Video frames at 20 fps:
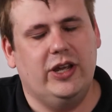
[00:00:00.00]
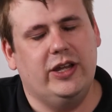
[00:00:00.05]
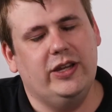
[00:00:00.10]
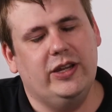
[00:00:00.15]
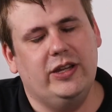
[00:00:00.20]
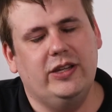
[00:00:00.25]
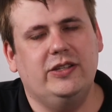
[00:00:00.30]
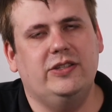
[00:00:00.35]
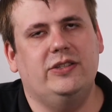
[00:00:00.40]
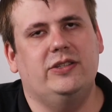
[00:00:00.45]
And
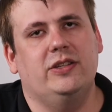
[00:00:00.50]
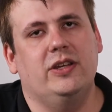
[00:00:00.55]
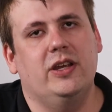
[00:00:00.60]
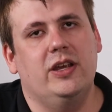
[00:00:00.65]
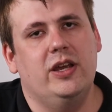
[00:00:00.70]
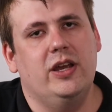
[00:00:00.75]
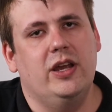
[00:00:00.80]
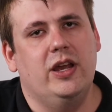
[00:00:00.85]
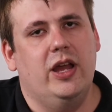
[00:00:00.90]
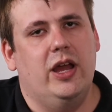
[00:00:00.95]
that is
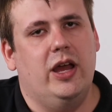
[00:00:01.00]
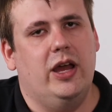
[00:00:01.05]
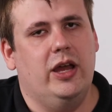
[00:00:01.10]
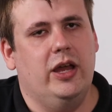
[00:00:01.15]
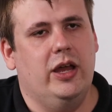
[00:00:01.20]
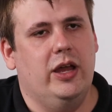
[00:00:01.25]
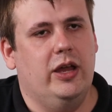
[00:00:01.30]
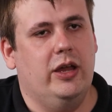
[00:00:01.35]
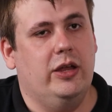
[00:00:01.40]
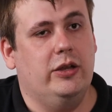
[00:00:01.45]

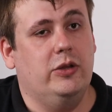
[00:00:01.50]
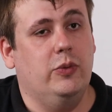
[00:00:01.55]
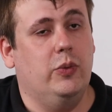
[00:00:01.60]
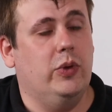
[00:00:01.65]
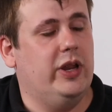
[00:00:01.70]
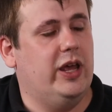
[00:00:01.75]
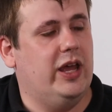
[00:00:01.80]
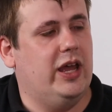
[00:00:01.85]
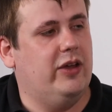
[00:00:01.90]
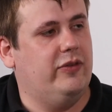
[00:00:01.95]
the
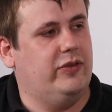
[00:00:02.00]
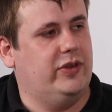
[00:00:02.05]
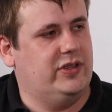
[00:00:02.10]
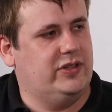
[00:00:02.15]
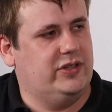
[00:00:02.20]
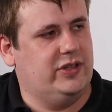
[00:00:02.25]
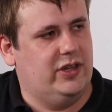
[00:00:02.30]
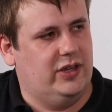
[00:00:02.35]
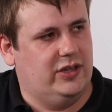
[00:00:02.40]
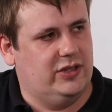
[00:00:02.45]
one half that
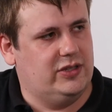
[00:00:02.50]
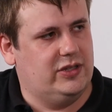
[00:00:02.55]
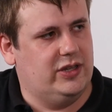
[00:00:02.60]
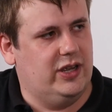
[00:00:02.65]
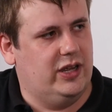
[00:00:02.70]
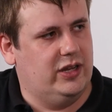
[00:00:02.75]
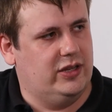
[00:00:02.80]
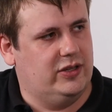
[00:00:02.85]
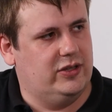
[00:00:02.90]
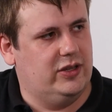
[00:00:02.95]
says
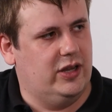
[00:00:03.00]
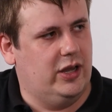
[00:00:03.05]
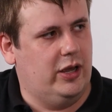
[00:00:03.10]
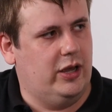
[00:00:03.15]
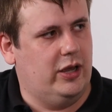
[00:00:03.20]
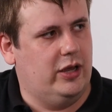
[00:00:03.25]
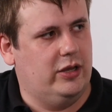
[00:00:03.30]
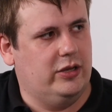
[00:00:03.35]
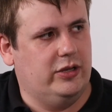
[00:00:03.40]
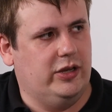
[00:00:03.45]
that
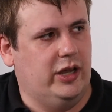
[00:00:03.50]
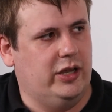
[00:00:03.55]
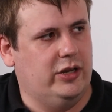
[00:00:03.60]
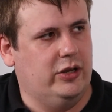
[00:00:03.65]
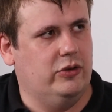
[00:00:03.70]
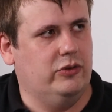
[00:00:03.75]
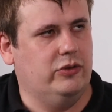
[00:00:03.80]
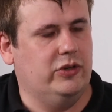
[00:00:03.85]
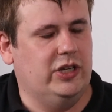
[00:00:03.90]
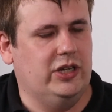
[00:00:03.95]
they
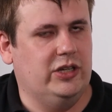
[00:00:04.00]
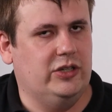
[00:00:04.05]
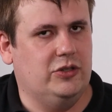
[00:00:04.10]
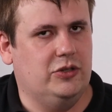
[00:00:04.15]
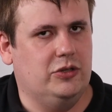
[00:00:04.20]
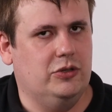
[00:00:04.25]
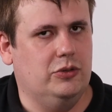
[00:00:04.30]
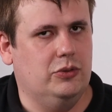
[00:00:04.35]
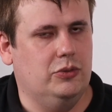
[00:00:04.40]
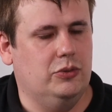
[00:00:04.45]
don't need
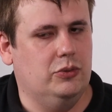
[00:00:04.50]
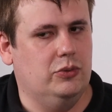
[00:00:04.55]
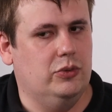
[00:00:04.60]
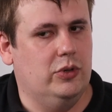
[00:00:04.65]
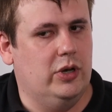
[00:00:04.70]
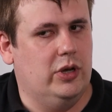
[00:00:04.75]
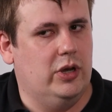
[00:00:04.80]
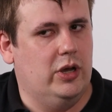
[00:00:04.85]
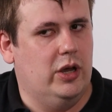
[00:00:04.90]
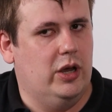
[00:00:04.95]
to
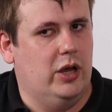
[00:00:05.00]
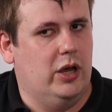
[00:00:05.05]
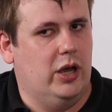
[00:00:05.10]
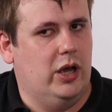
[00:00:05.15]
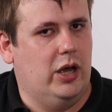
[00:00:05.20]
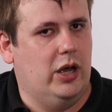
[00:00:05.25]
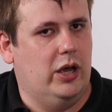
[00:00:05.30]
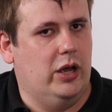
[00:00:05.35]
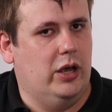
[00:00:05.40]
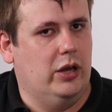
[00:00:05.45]

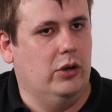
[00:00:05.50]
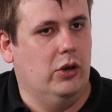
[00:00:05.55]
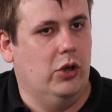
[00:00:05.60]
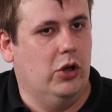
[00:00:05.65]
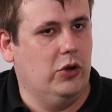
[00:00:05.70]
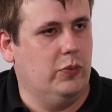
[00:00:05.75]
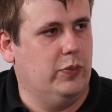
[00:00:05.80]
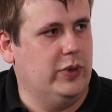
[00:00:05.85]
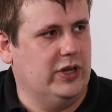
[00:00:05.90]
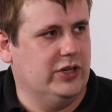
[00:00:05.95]

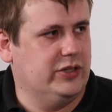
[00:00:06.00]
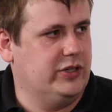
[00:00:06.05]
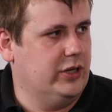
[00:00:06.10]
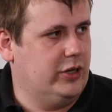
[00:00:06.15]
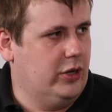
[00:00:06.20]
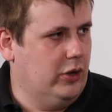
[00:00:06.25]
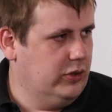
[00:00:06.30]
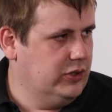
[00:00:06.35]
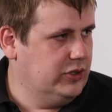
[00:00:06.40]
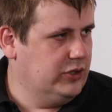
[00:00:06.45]
log because their
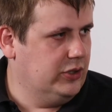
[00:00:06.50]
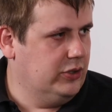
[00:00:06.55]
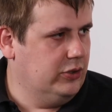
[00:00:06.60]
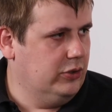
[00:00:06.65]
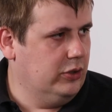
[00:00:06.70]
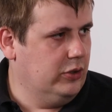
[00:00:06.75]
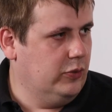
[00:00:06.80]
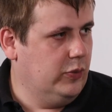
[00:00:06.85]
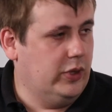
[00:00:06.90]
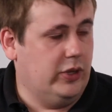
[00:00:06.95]
code is
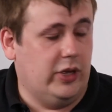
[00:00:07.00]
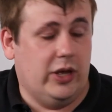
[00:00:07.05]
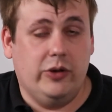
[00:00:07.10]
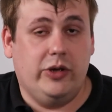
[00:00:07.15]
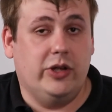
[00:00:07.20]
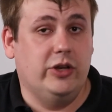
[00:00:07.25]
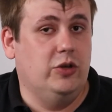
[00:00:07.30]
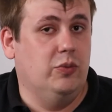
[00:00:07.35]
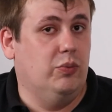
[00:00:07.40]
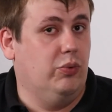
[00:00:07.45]
secure. Well, how
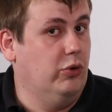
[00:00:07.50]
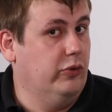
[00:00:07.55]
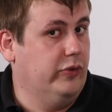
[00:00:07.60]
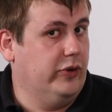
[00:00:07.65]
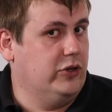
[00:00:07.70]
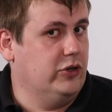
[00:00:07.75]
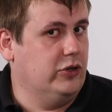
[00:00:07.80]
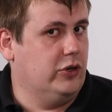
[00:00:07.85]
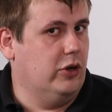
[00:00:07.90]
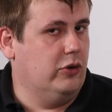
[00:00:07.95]
can you prove that
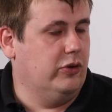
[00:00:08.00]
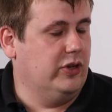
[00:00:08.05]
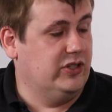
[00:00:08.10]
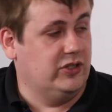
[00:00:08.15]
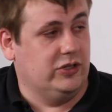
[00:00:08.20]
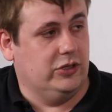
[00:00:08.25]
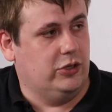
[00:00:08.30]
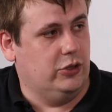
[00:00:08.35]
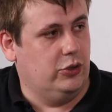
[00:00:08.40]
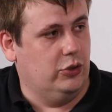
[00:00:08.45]
your code is
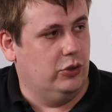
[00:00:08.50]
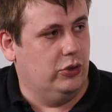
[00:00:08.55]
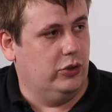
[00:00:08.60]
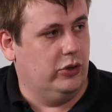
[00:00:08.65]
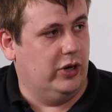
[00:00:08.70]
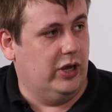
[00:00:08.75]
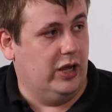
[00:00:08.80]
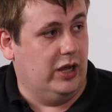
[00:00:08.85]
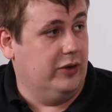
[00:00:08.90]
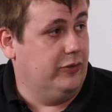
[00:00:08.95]

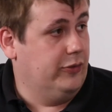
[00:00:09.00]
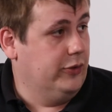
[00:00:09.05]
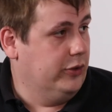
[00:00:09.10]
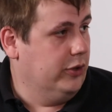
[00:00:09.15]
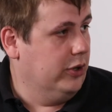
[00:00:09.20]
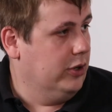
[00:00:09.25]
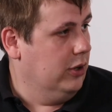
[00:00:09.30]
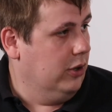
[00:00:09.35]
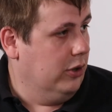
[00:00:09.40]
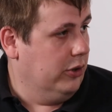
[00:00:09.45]
secure if you're
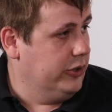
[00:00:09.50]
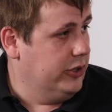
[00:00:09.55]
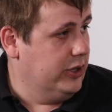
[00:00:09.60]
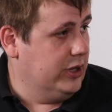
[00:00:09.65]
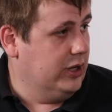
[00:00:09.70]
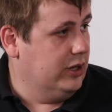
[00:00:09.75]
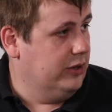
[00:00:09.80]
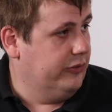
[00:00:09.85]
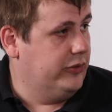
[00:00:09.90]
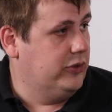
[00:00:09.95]
not logging
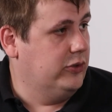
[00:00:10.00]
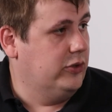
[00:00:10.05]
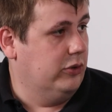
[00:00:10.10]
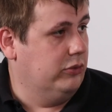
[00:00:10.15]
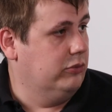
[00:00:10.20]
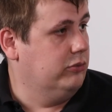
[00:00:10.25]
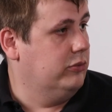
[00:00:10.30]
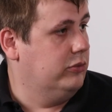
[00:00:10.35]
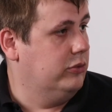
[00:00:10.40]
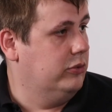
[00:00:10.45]
and if you
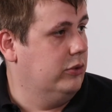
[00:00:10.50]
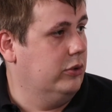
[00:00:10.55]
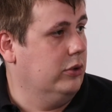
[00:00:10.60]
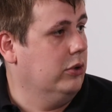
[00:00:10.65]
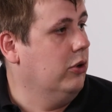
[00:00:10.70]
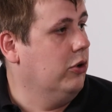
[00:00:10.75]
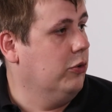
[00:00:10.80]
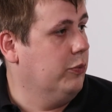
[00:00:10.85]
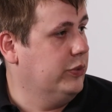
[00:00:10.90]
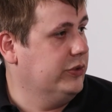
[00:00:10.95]
don't
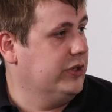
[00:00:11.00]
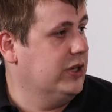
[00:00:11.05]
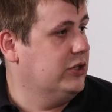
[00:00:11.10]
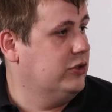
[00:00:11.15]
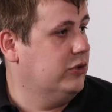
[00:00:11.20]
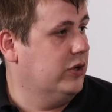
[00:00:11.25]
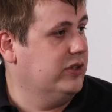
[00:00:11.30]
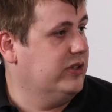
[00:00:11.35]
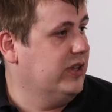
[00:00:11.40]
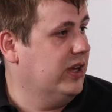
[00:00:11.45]
log
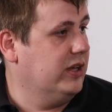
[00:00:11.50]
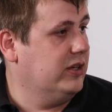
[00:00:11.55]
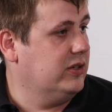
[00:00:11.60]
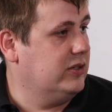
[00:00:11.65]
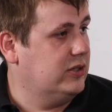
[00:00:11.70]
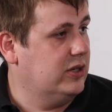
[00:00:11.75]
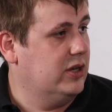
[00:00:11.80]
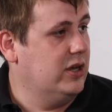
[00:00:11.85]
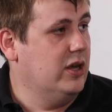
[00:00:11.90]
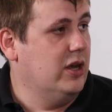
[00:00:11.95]
potential
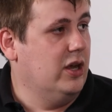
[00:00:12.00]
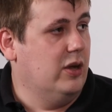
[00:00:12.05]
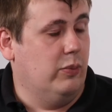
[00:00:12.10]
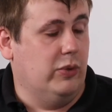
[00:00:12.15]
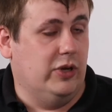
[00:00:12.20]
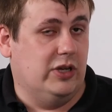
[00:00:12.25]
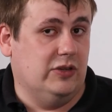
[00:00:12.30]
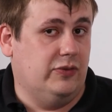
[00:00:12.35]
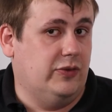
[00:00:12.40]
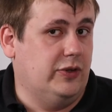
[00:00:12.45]
attacks? Mm-hmm.
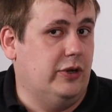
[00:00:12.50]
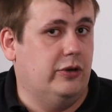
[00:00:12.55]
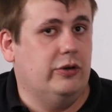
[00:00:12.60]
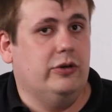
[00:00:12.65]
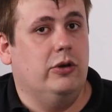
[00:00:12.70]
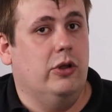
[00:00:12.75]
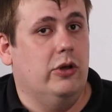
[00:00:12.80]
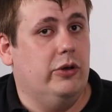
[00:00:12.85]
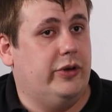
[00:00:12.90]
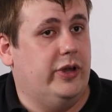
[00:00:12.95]
Because if you don't
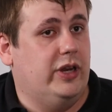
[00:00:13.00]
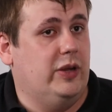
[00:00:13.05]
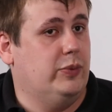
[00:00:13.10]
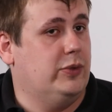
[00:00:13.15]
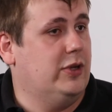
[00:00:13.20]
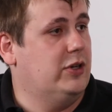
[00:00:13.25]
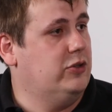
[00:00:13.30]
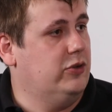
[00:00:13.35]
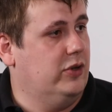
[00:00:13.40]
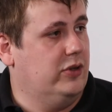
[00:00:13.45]
log any
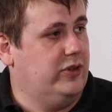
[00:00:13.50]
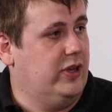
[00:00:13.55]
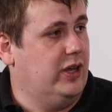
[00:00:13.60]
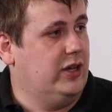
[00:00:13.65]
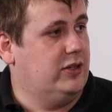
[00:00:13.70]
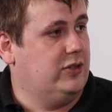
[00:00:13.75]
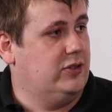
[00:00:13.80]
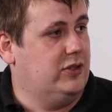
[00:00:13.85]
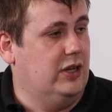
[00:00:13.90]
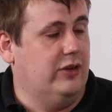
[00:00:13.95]
potential
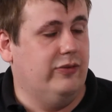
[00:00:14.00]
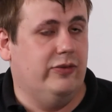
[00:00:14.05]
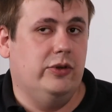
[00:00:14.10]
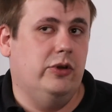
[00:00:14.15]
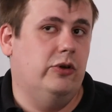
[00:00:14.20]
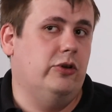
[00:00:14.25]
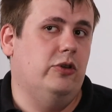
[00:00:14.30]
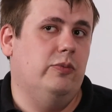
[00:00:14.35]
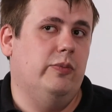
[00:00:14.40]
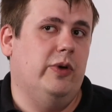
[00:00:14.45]
attacks, even
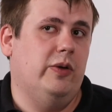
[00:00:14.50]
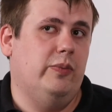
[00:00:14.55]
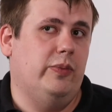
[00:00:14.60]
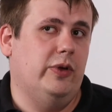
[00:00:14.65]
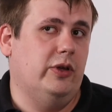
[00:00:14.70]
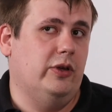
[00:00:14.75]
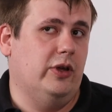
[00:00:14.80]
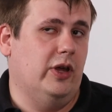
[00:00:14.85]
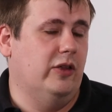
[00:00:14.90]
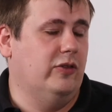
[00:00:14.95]
though you might
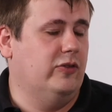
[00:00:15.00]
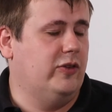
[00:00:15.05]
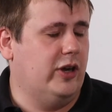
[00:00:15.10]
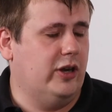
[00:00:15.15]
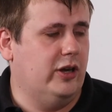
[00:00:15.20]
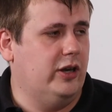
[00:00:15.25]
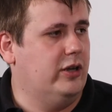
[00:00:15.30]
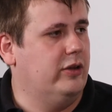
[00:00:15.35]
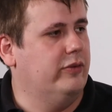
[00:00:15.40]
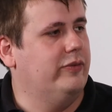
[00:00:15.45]
be
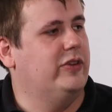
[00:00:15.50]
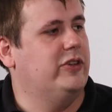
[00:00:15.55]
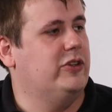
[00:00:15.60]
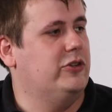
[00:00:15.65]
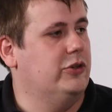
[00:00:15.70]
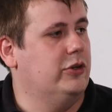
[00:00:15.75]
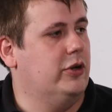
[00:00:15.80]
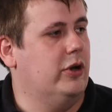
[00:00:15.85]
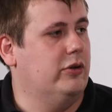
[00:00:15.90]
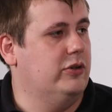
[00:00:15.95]
entirely convinced
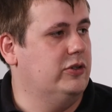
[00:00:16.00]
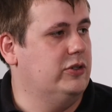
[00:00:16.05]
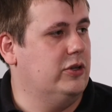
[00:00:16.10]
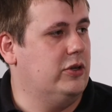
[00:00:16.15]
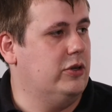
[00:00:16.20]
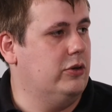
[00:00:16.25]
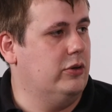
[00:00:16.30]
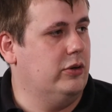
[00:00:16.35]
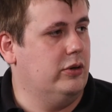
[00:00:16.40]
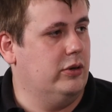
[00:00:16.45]
your code is
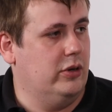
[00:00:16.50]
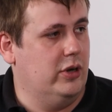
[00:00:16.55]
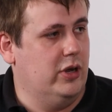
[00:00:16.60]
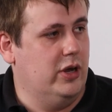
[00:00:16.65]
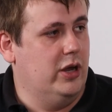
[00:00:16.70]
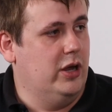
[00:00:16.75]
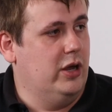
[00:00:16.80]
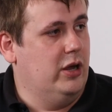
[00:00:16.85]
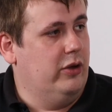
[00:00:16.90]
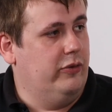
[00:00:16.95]
secure,
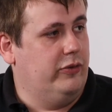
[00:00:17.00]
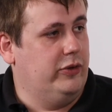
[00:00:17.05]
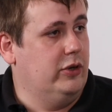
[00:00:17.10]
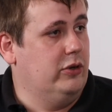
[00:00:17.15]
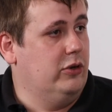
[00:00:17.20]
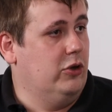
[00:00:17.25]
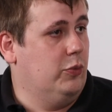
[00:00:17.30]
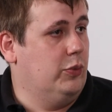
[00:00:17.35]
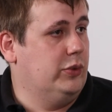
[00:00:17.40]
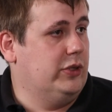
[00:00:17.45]
if you don't
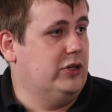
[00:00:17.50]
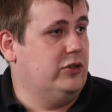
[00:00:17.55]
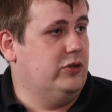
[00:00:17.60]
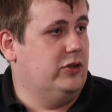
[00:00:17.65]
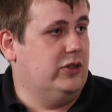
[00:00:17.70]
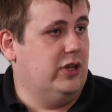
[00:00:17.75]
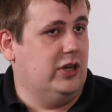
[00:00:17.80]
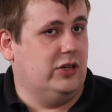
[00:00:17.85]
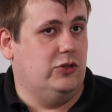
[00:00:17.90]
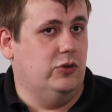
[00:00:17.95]
log potential
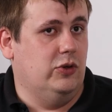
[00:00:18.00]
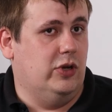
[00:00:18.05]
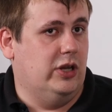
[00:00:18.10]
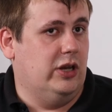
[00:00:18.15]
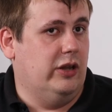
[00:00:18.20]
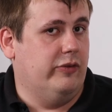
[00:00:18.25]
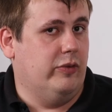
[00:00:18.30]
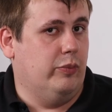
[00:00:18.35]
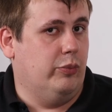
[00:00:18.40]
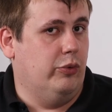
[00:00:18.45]
attacks, you can
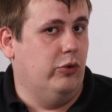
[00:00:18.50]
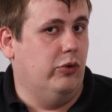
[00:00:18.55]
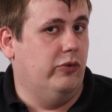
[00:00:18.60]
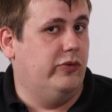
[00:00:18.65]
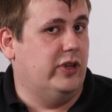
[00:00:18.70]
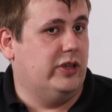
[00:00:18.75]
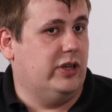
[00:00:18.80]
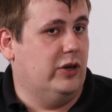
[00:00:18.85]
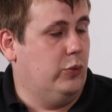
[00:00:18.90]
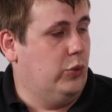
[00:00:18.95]
never prove
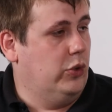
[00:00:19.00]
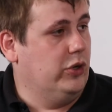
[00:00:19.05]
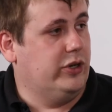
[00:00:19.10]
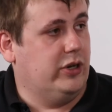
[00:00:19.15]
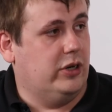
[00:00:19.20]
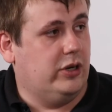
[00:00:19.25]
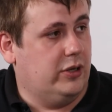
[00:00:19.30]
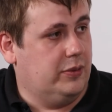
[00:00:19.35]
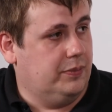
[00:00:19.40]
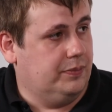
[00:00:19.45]
that there weren't
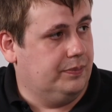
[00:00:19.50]
any.